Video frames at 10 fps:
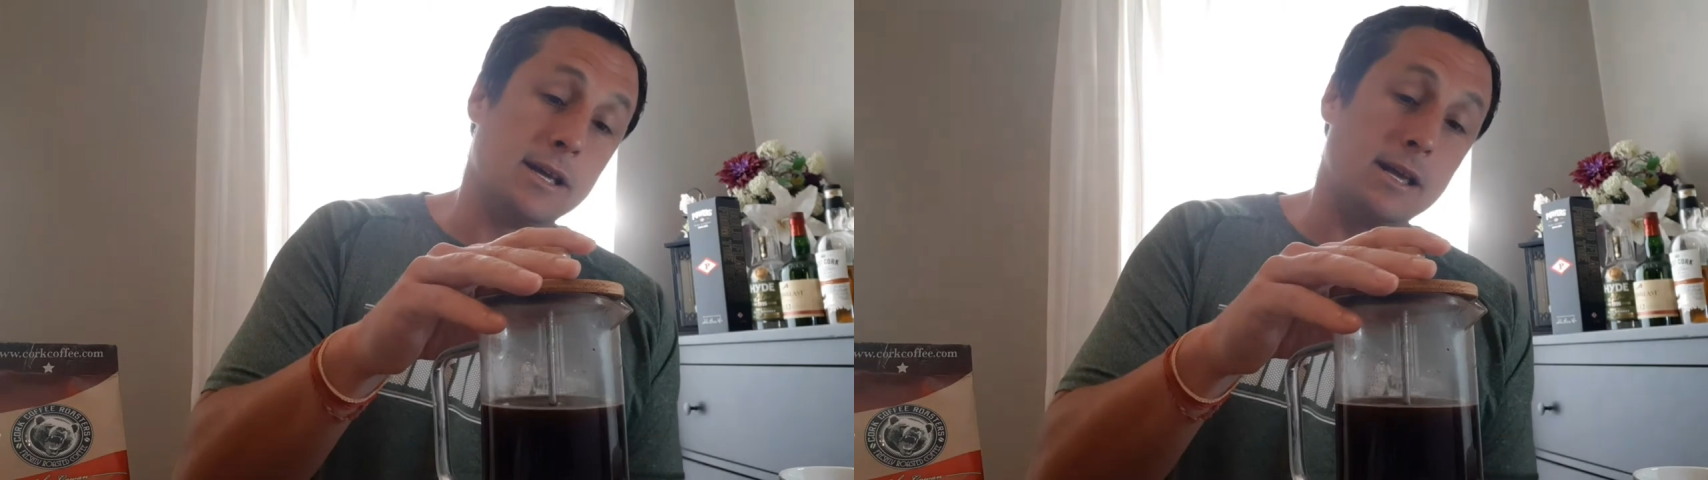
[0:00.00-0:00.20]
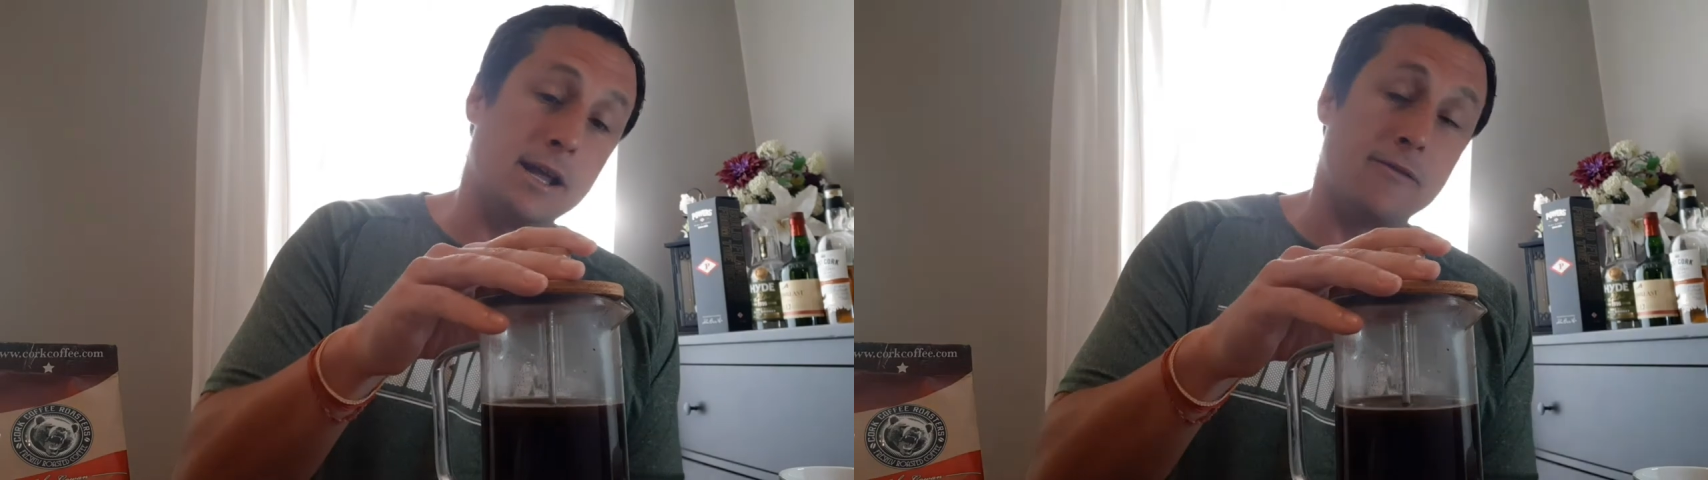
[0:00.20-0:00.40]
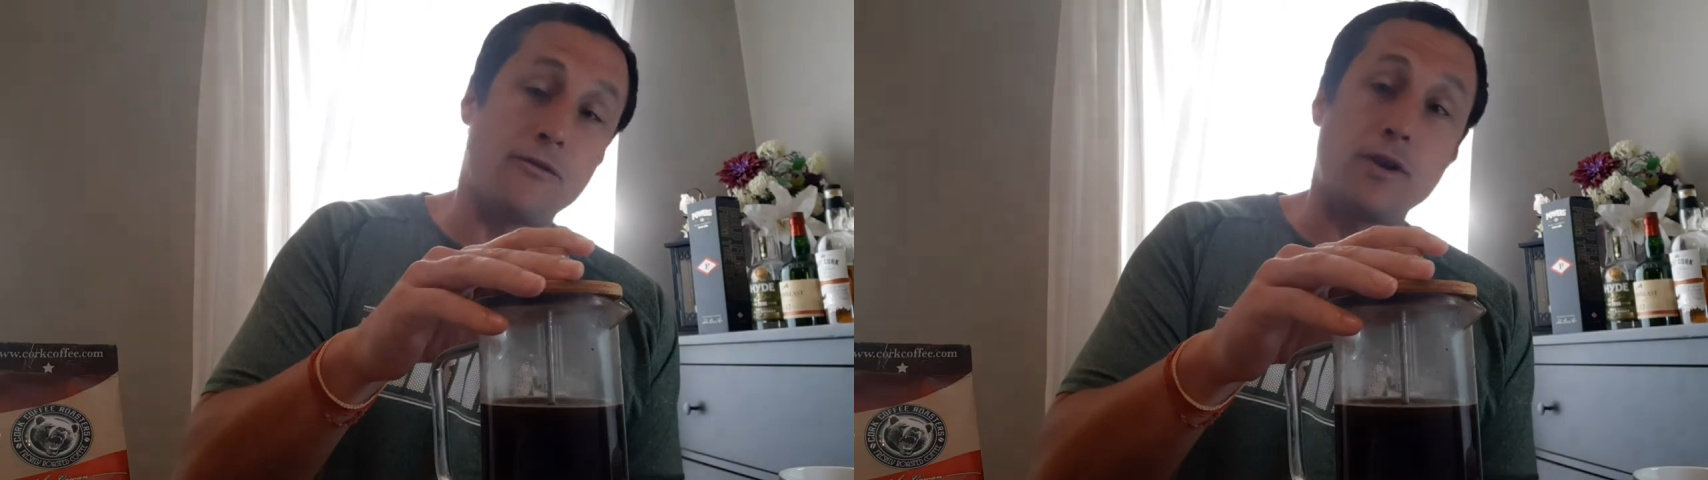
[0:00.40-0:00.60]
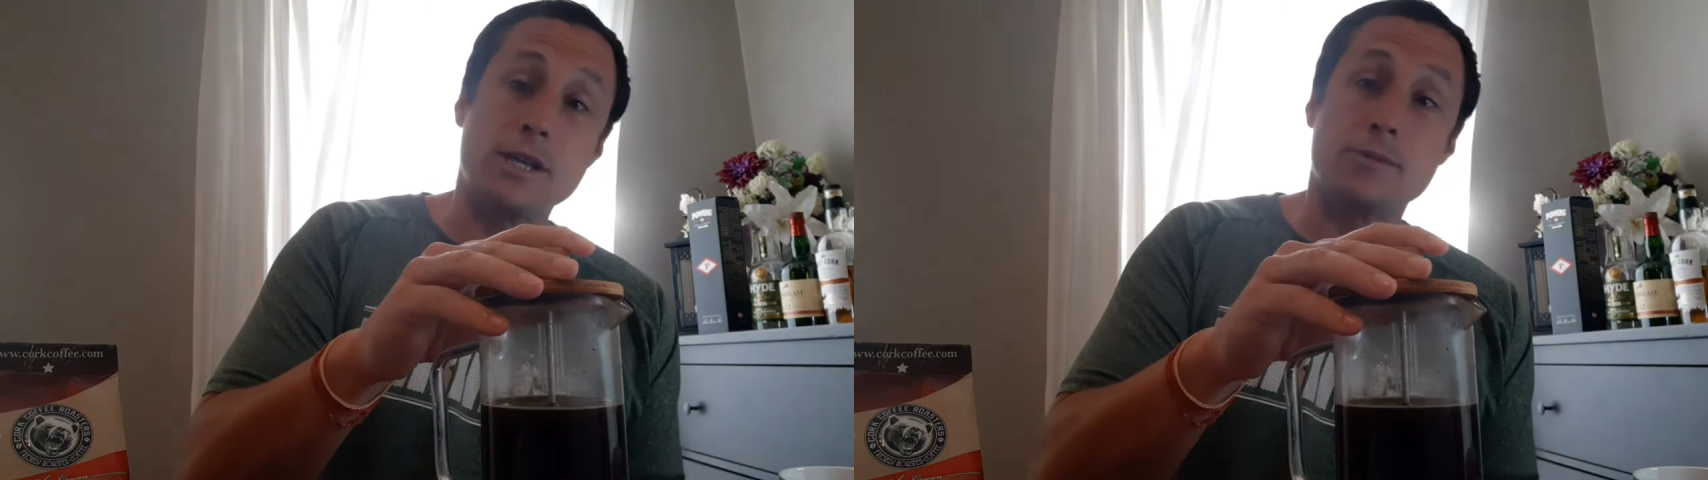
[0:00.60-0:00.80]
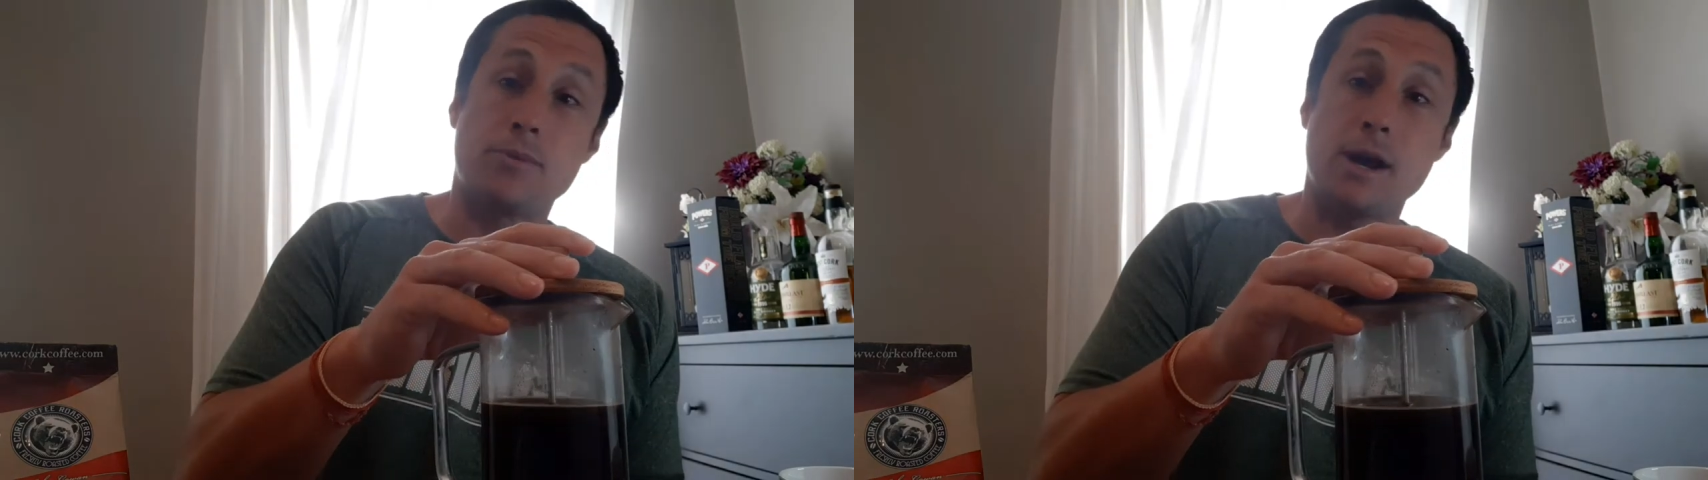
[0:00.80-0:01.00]
In a
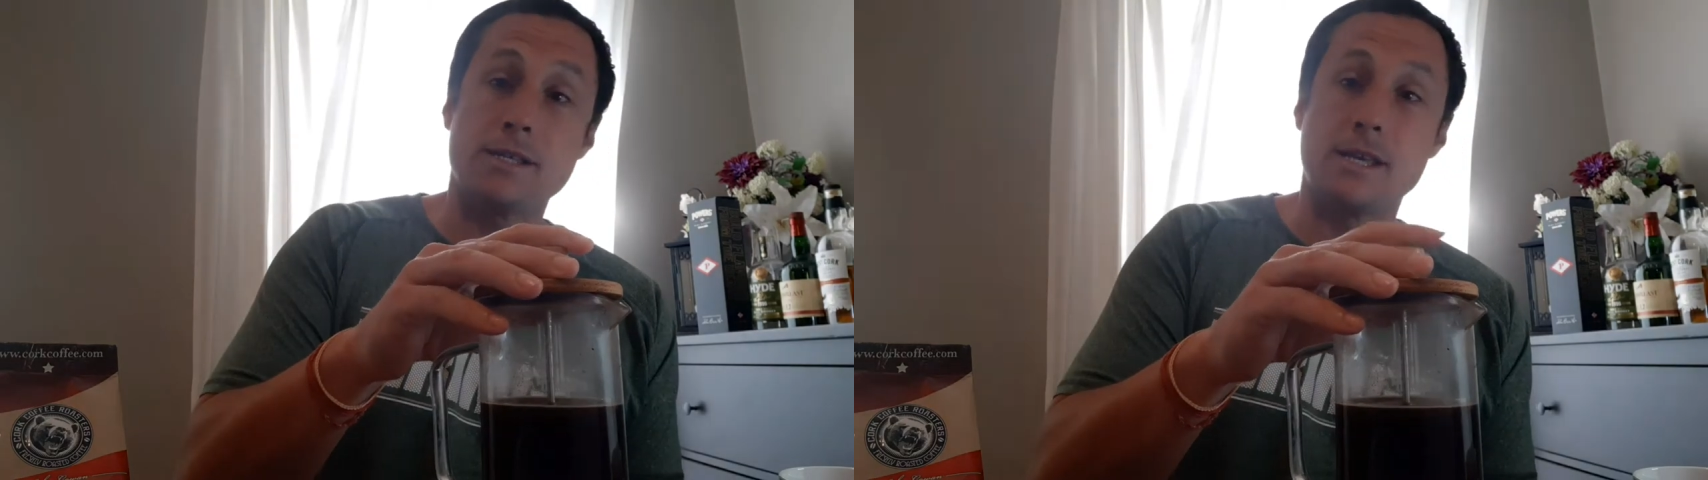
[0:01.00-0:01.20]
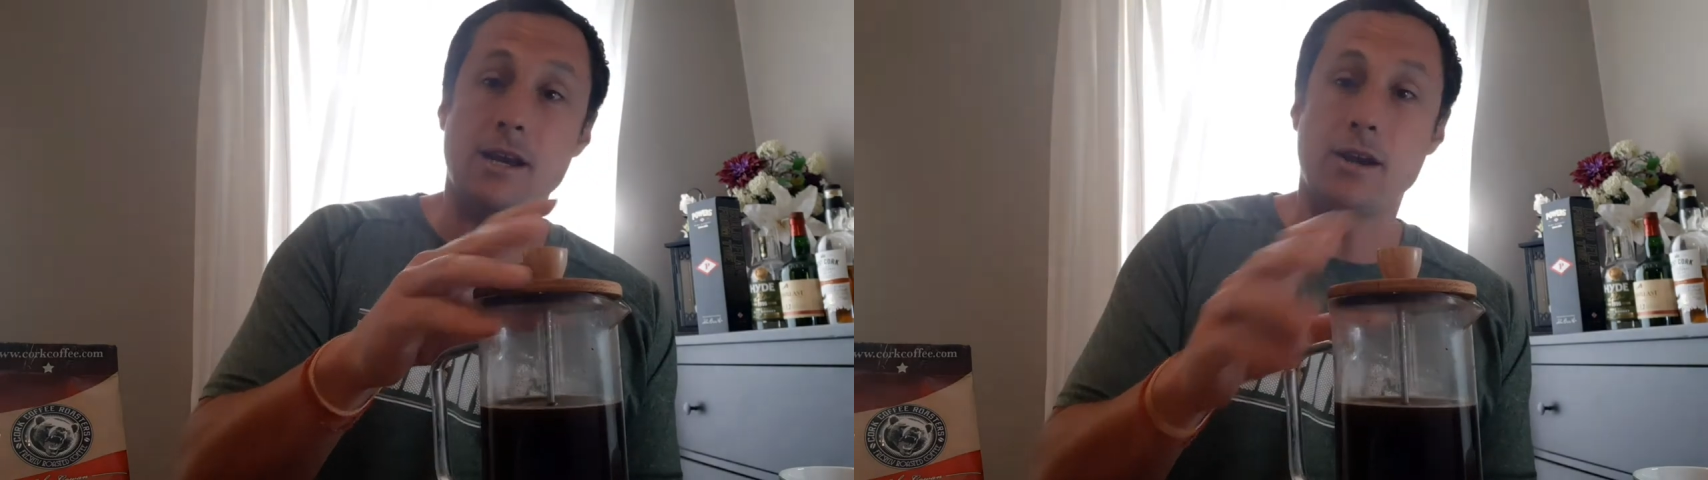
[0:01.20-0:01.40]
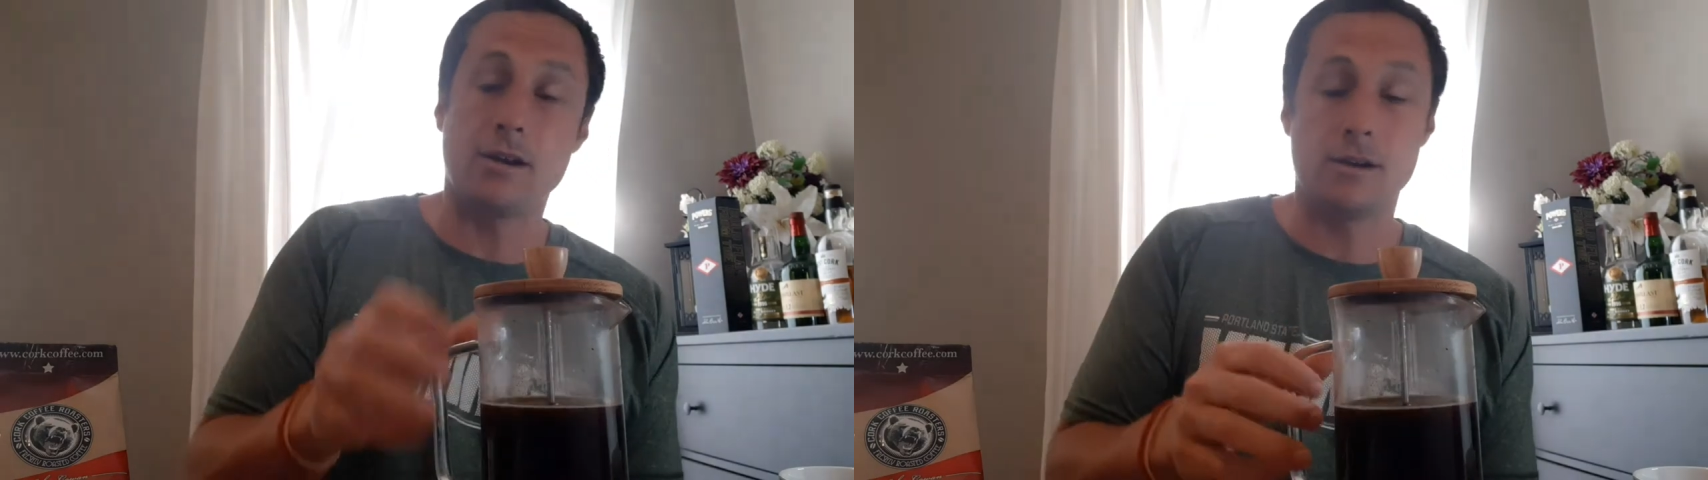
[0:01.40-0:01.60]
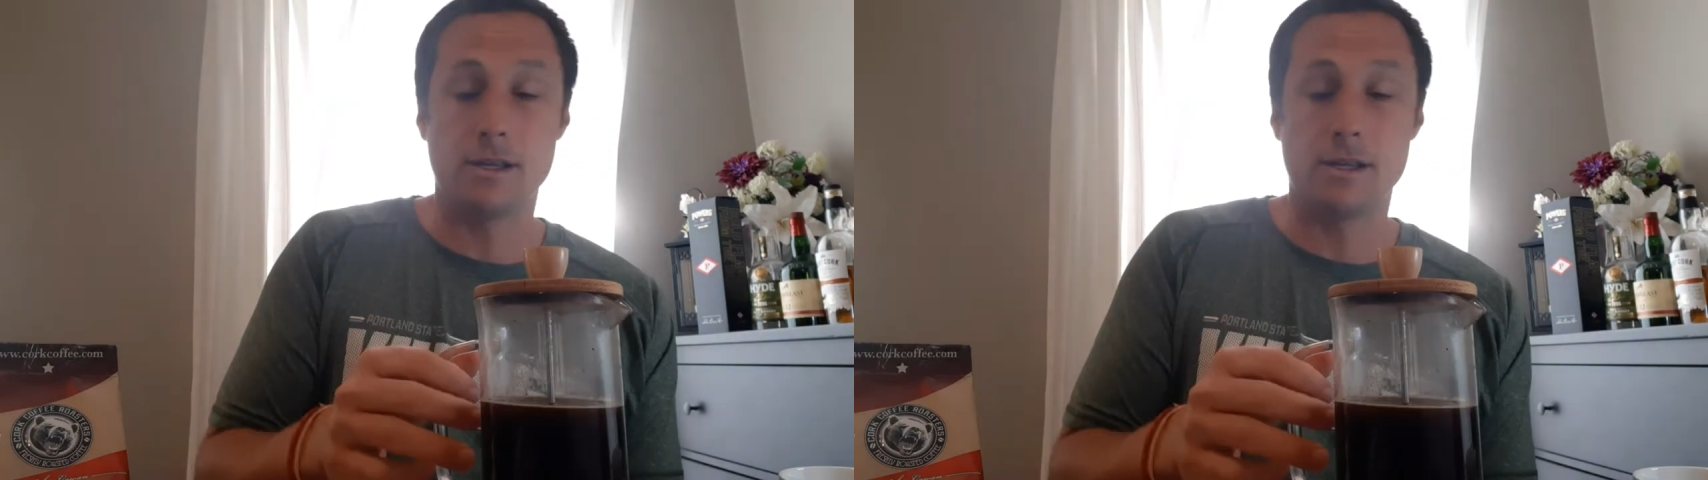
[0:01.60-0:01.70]
French press here